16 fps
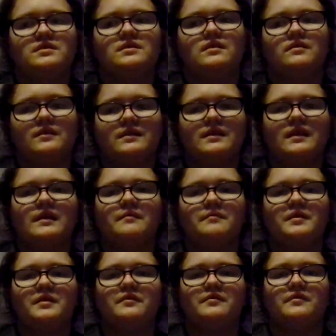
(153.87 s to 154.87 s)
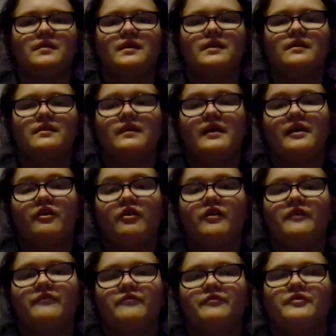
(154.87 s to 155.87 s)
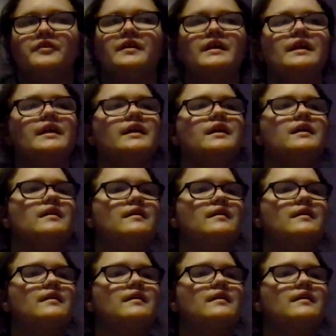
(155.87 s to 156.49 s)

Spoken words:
of the time they are free.